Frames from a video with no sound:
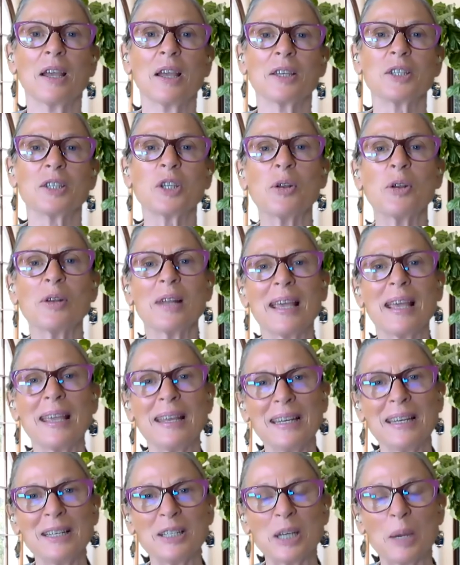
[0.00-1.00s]
So,
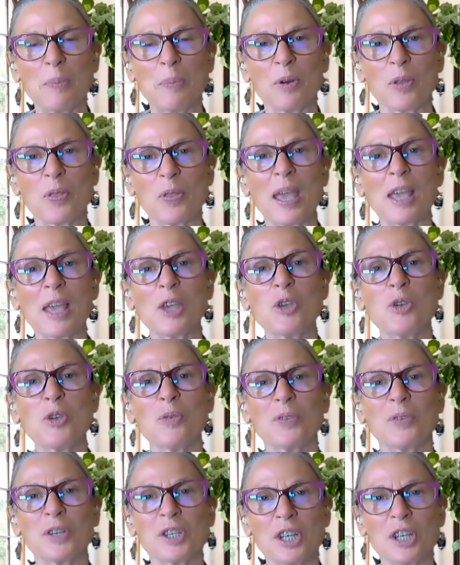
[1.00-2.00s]
Lady Deborah, thank you
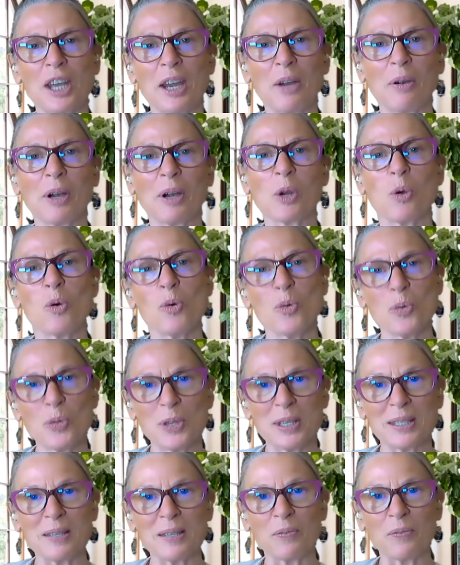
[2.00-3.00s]
for sharing all
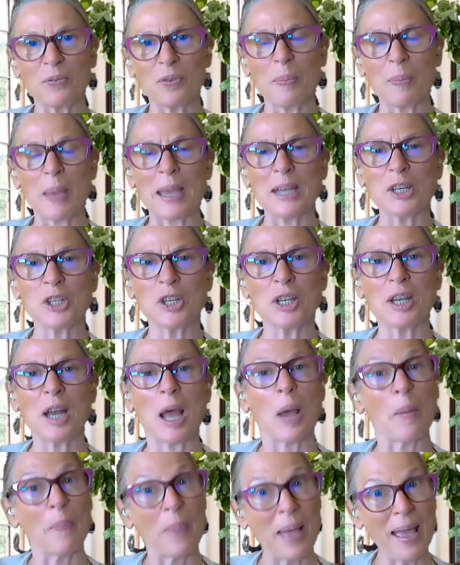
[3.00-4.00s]
this information
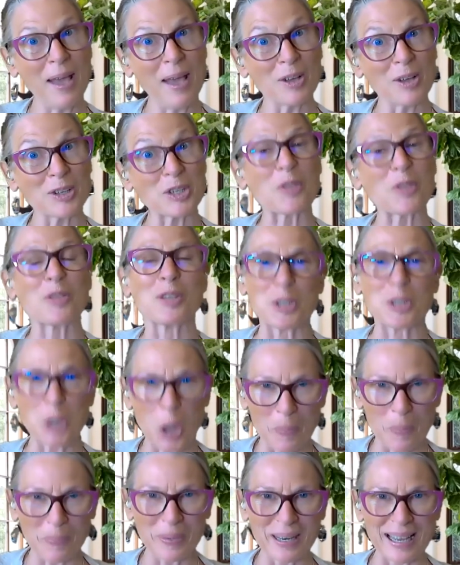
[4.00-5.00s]
about the
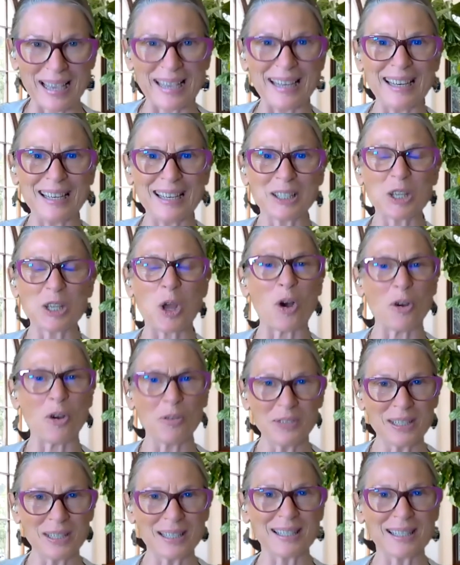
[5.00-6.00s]
Top Ladies
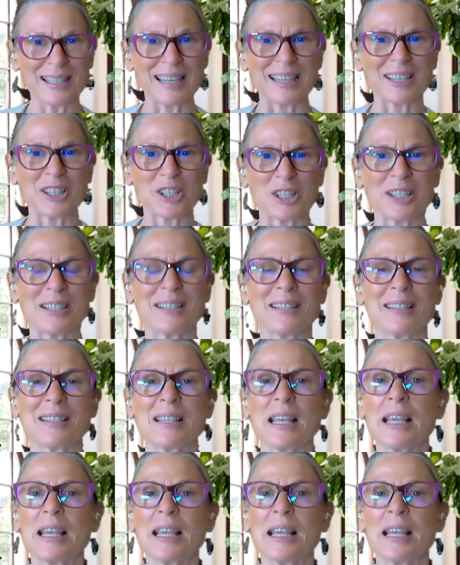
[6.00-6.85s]
of Distinction's